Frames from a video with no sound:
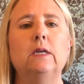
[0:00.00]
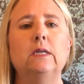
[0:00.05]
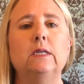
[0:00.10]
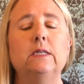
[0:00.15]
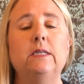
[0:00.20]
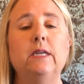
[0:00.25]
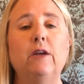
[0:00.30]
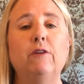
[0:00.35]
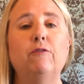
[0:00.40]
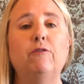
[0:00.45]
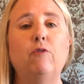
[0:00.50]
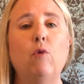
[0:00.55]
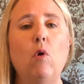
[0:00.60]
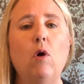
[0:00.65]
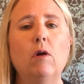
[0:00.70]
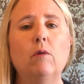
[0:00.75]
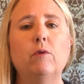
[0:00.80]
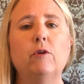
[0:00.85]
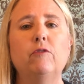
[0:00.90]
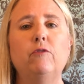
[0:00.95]
Day
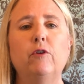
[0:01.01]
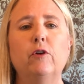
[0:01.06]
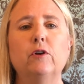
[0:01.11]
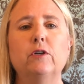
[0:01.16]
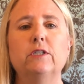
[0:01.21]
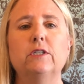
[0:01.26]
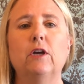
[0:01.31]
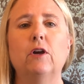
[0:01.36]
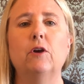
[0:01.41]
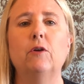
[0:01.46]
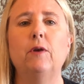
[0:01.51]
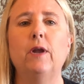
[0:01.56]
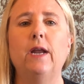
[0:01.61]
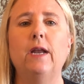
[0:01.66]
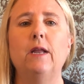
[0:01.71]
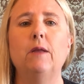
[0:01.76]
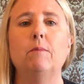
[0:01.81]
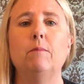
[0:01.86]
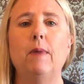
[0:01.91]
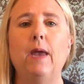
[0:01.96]
four will focus on
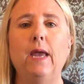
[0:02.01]
creating